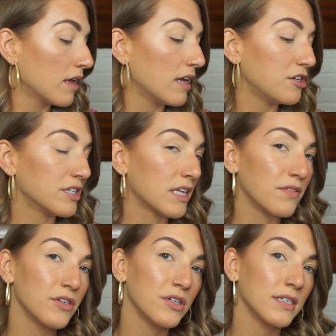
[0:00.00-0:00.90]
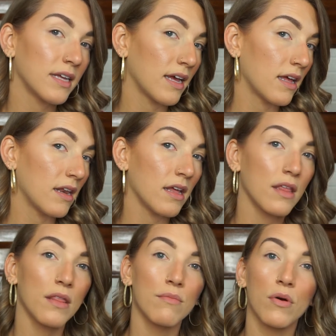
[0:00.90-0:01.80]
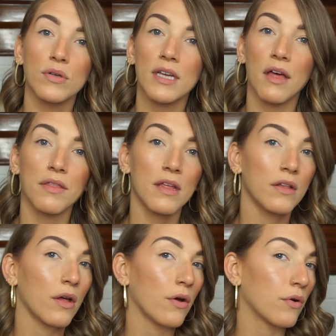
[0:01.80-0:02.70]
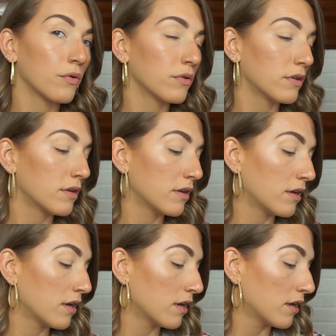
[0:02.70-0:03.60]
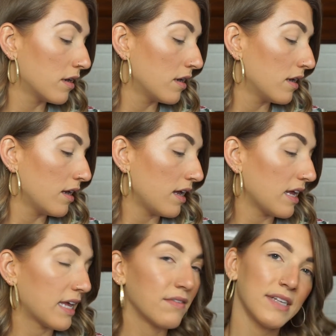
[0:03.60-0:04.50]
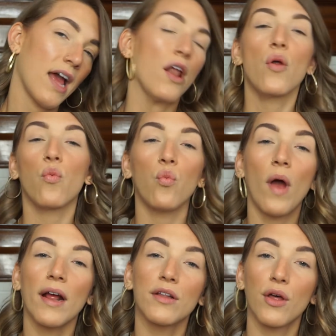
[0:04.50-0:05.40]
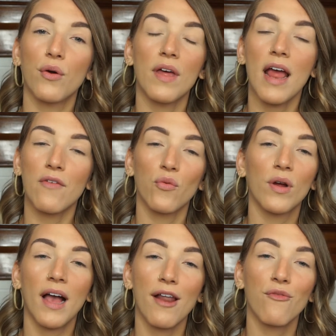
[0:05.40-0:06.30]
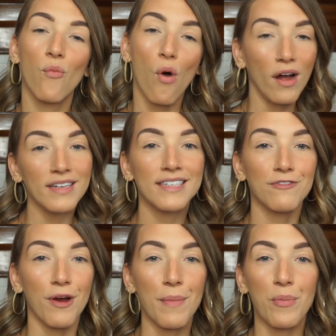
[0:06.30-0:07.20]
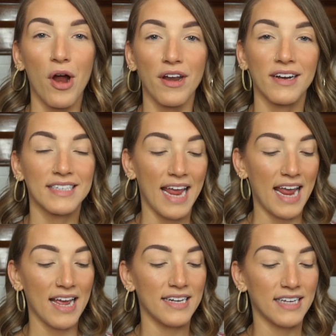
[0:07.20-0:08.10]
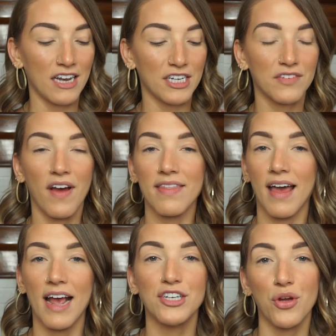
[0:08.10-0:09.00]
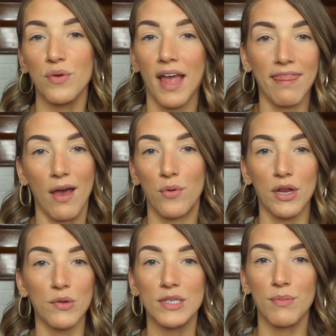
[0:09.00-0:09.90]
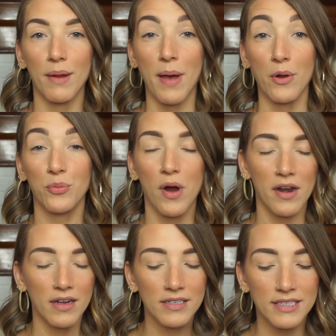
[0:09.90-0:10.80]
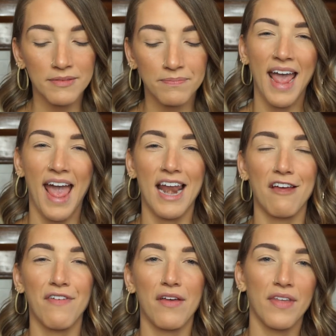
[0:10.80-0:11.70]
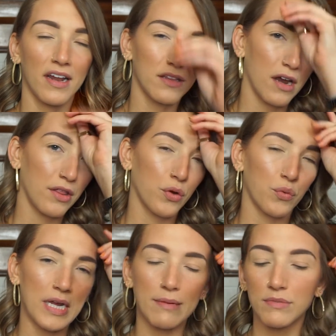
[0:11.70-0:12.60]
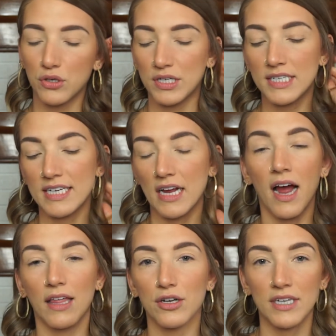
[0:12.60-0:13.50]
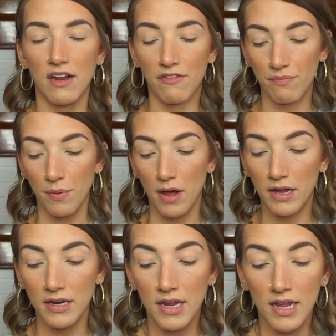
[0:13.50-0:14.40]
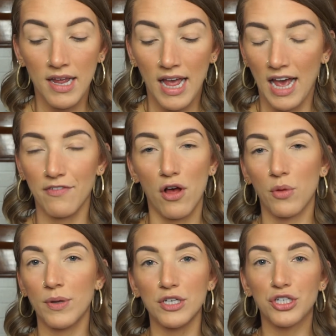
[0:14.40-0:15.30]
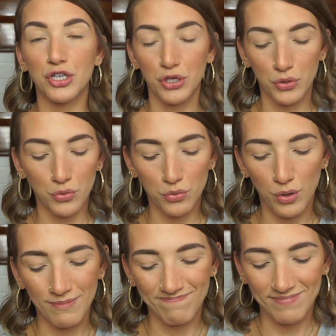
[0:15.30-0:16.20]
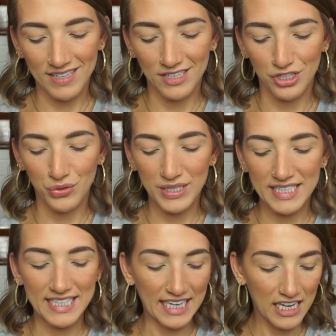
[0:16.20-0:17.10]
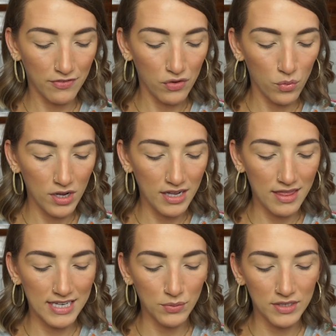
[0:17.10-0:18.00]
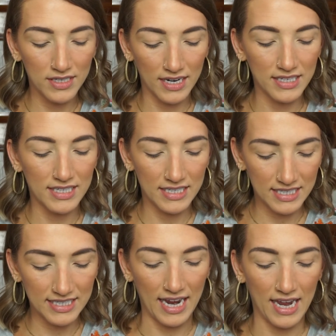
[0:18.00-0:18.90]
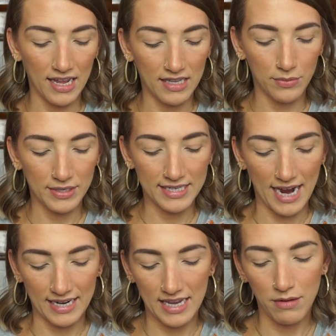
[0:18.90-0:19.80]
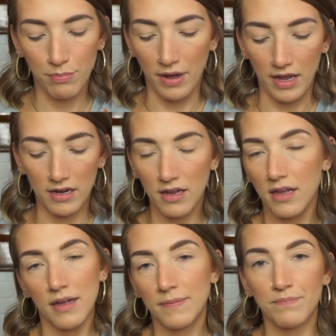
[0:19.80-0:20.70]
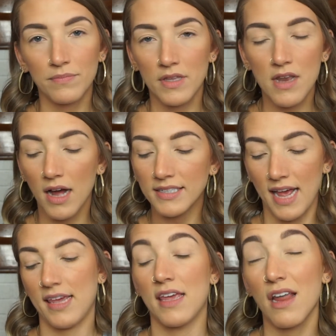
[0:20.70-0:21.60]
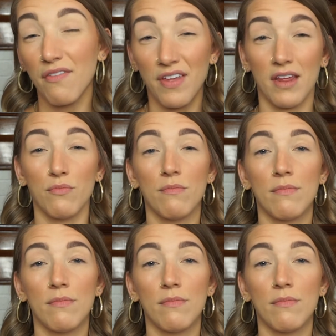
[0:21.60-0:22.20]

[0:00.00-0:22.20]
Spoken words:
it just gives your skin the most healthy glow. It gives that wet glow that everyone kind of wants from a product, and I just find that I don't get that when I use my powder products. And I found that a lot of the creams or stick highlighters that I've bought have all been too sticky, if you will, and this one does stay a little bit tacky, but not tacky enough that it